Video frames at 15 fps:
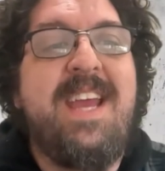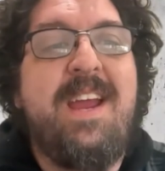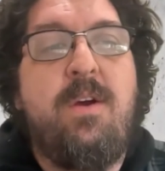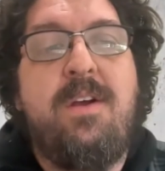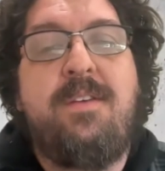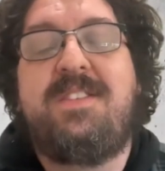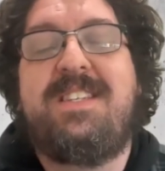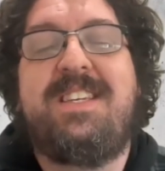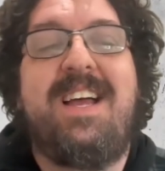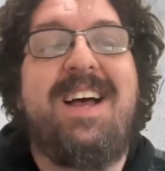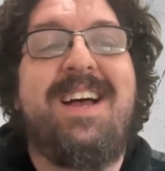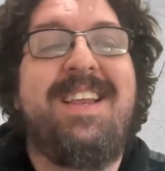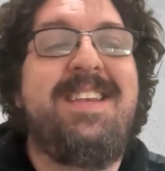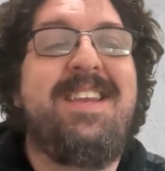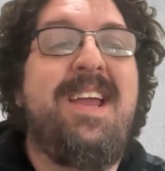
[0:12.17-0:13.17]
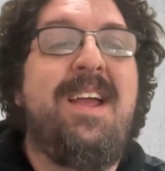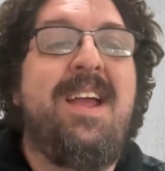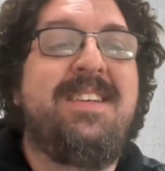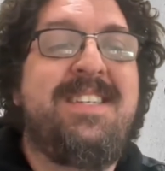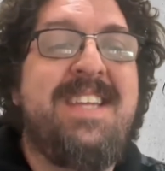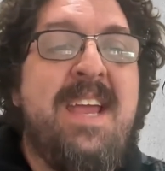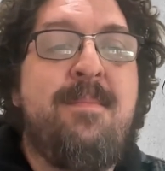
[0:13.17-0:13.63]
tariffs on
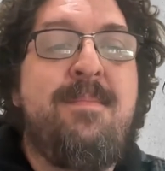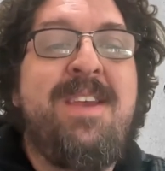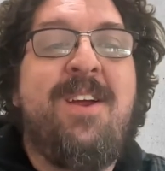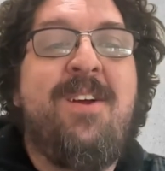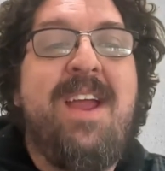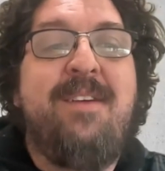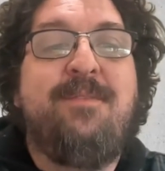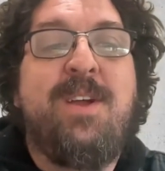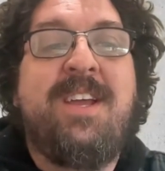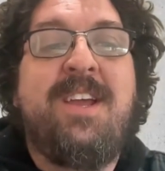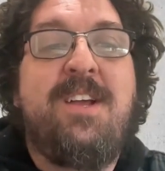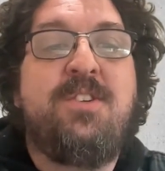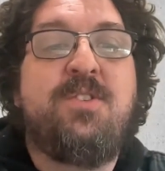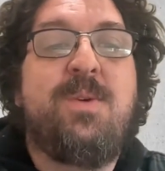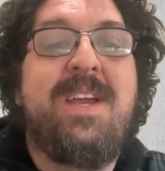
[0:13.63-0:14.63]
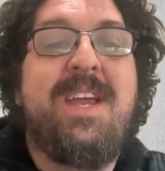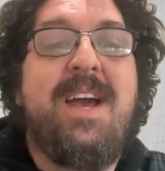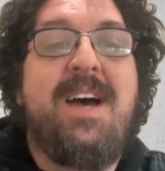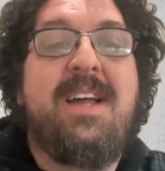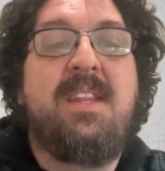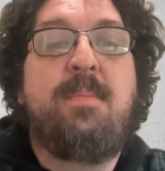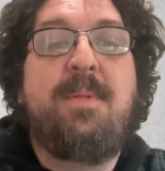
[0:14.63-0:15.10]
damn near every country
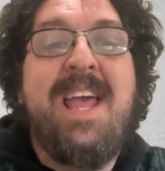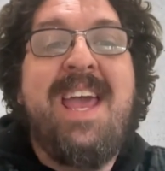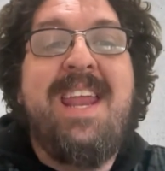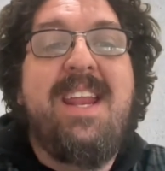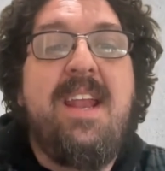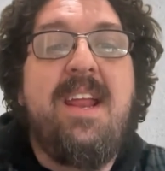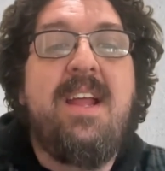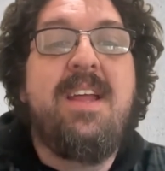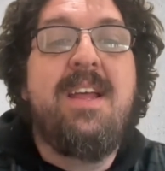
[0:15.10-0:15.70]
on the planet.